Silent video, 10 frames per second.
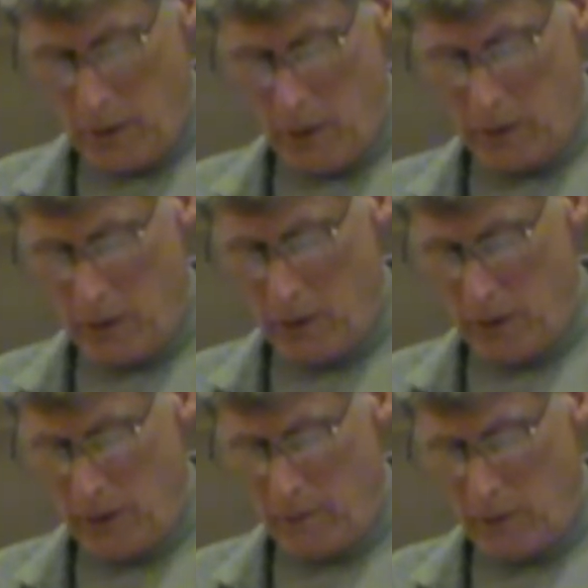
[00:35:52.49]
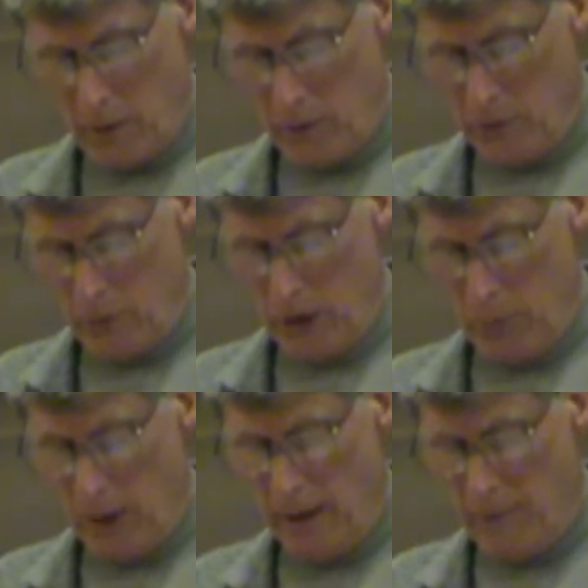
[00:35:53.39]
an alternative to those
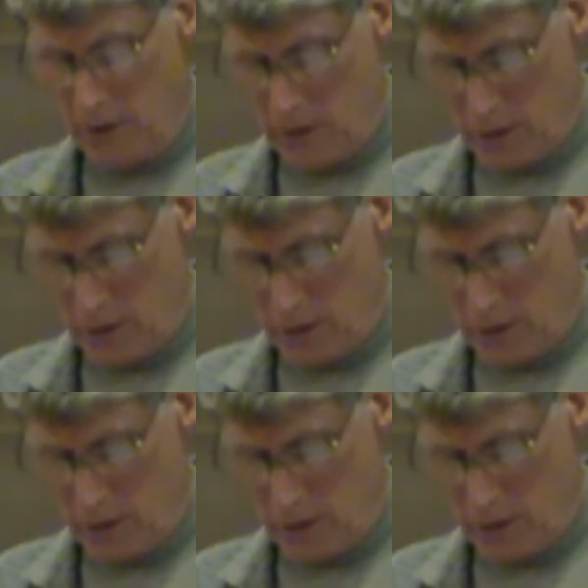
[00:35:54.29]
gritty paving